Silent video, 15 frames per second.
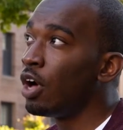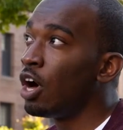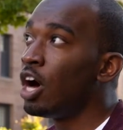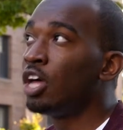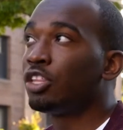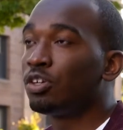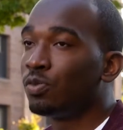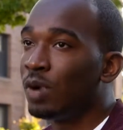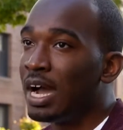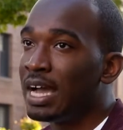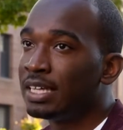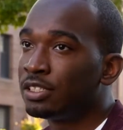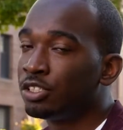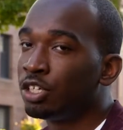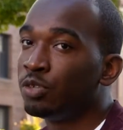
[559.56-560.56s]

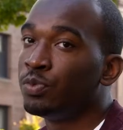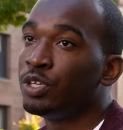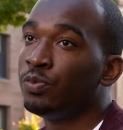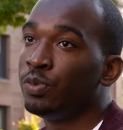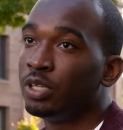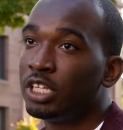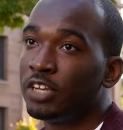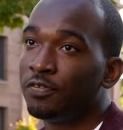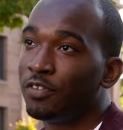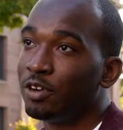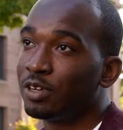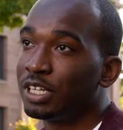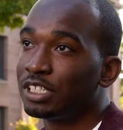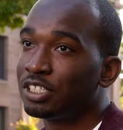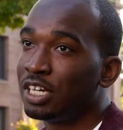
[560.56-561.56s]
otherwise, though, we really
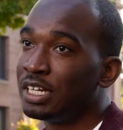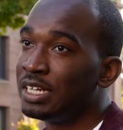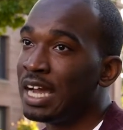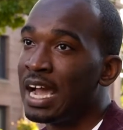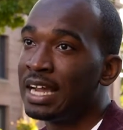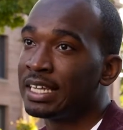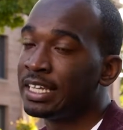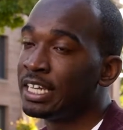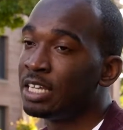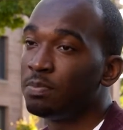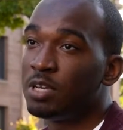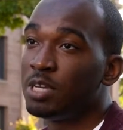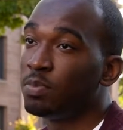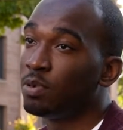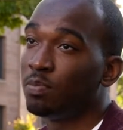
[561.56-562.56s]
focus on not getting
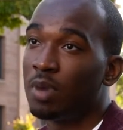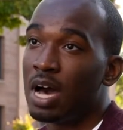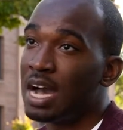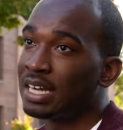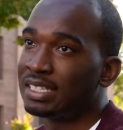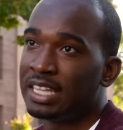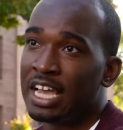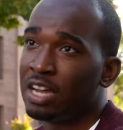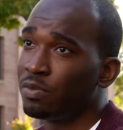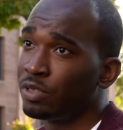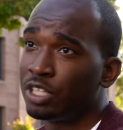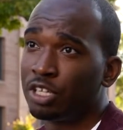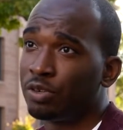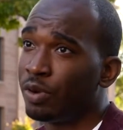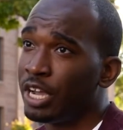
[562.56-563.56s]
people bogged down
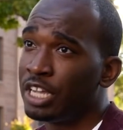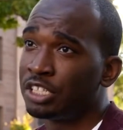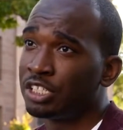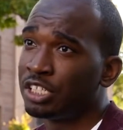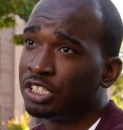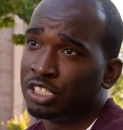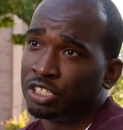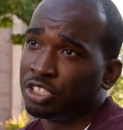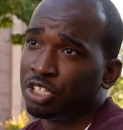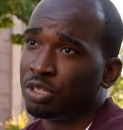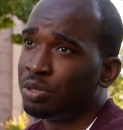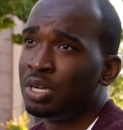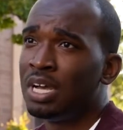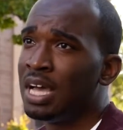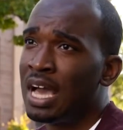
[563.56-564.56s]
with equations, and
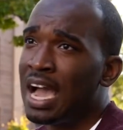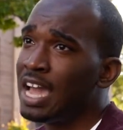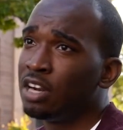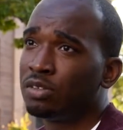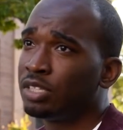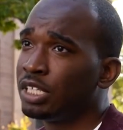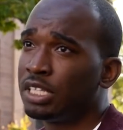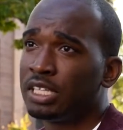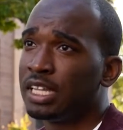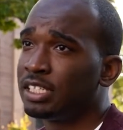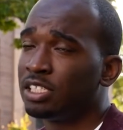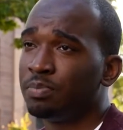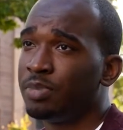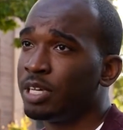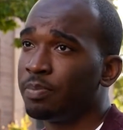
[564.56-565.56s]
so I don't think that
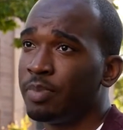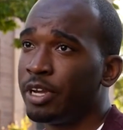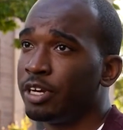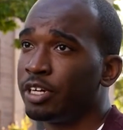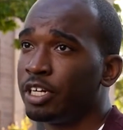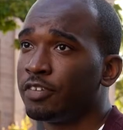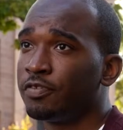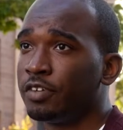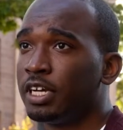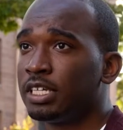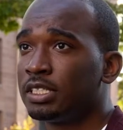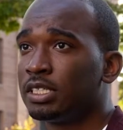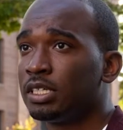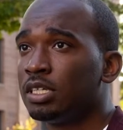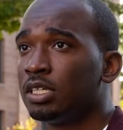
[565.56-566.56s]
that's a big barrier for us.